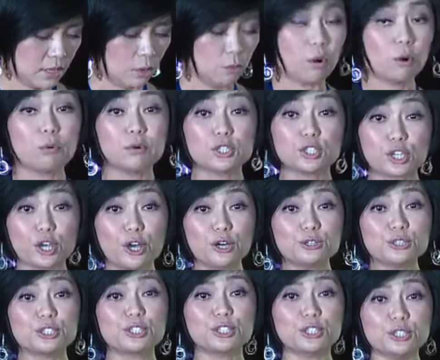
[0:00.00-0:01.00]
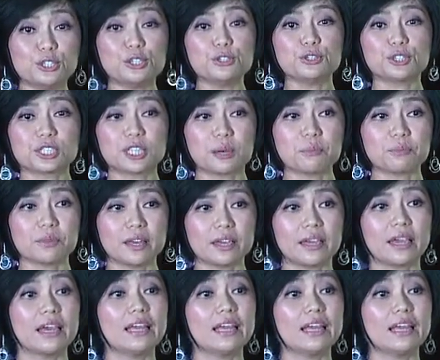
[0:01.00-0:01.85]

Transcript: Well, we chose to do something,